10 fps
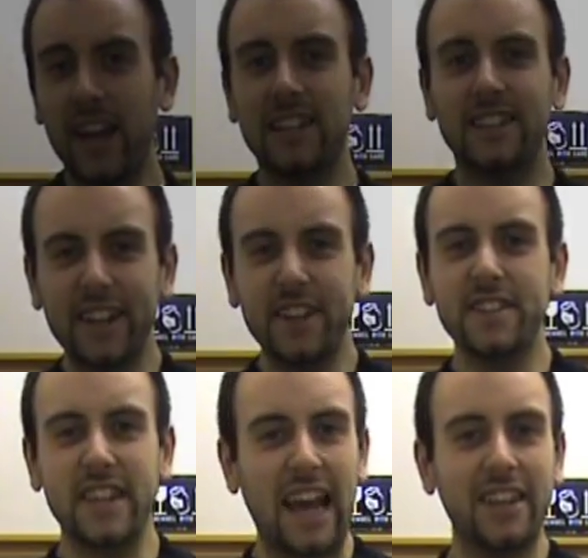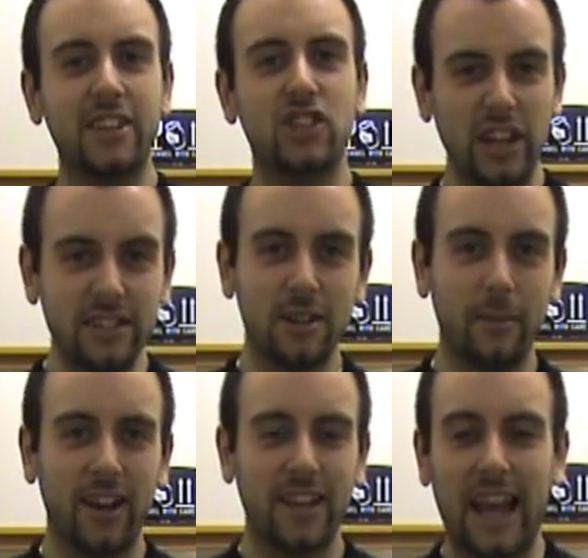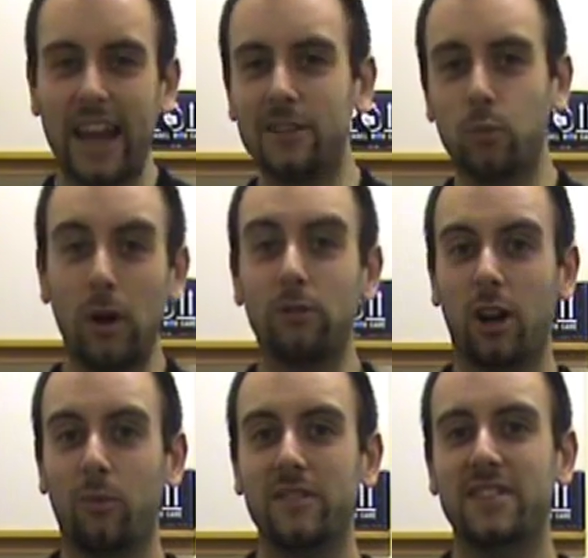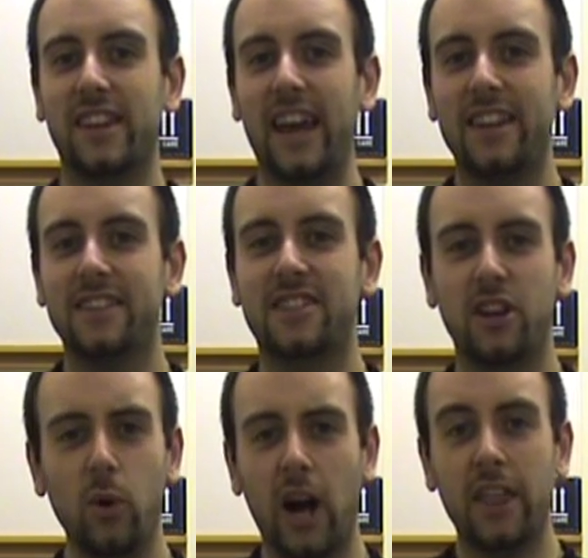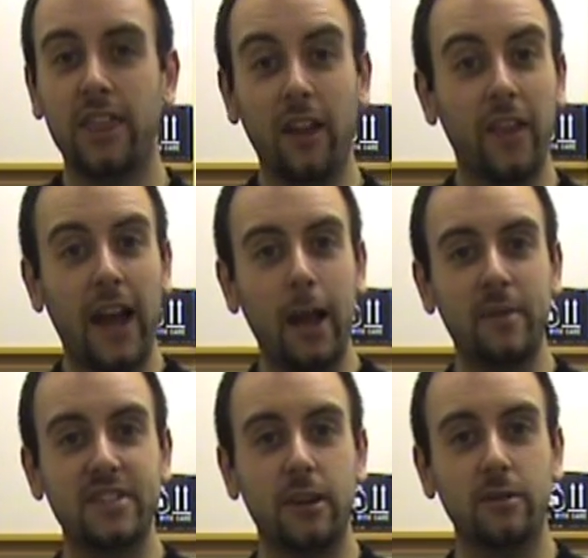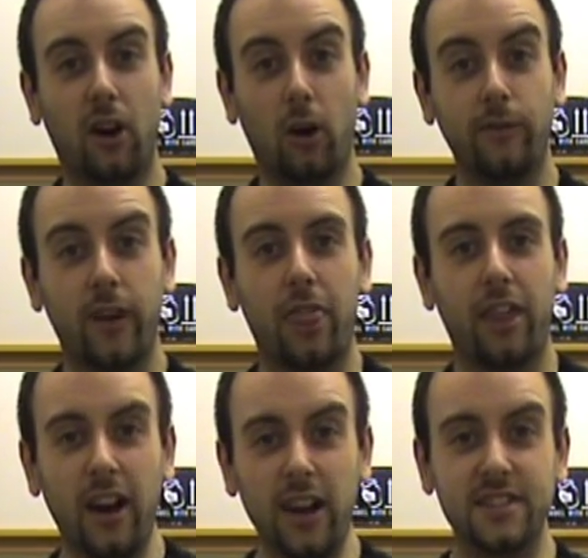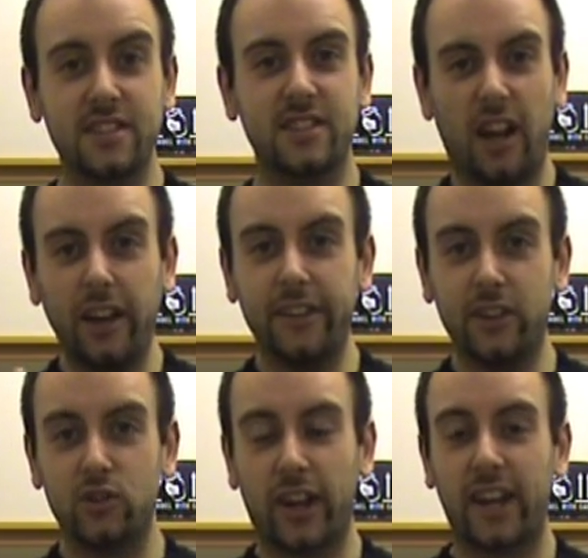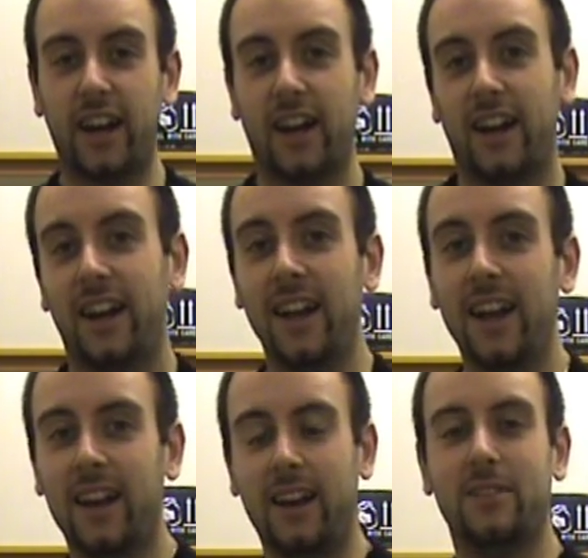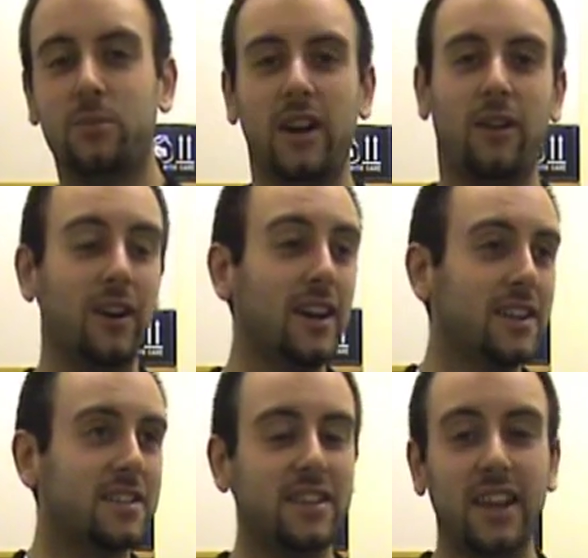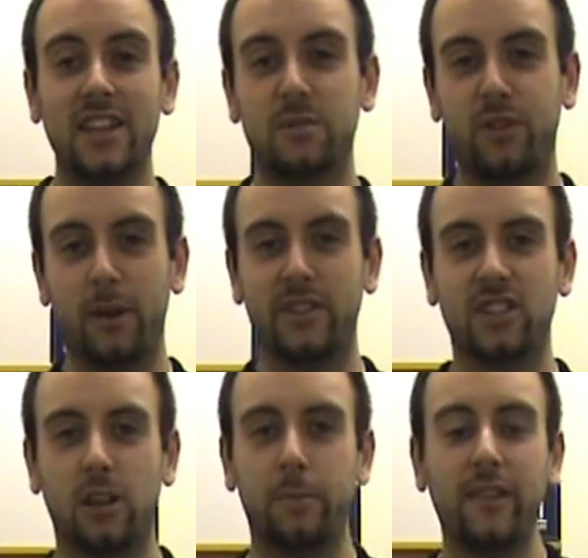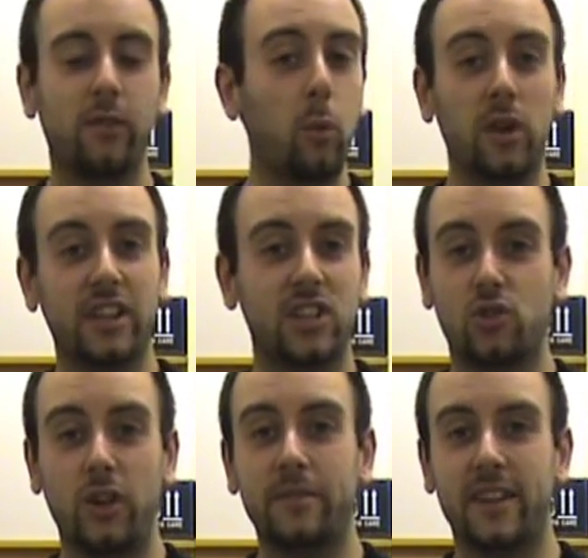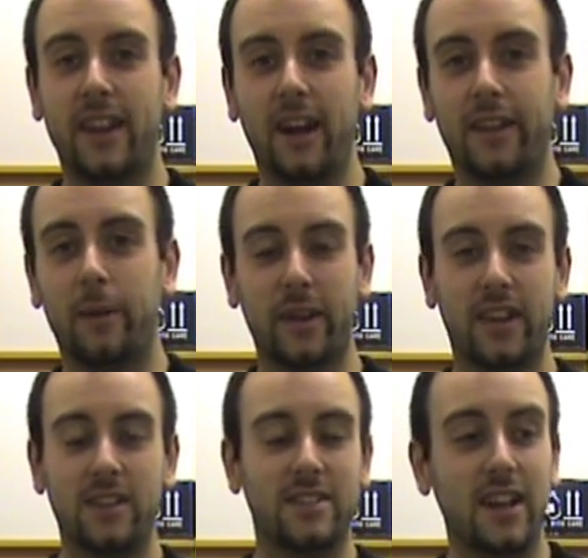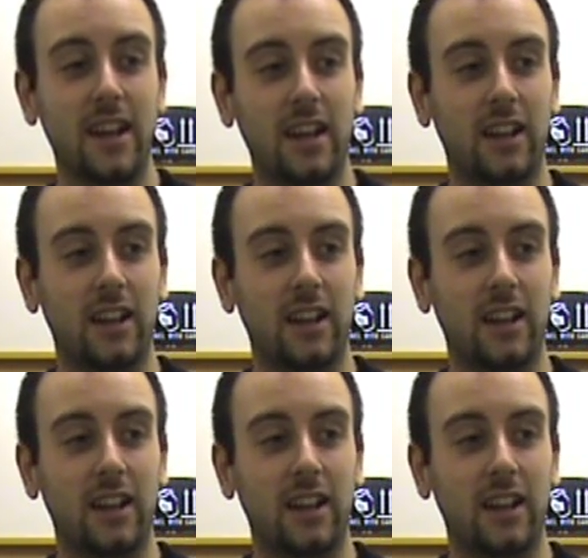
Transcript: there, ladies and gentlemen, and welcome once again to another episode of The Cider Drinker. And well, today is pretty much going to be from one extreme to the other because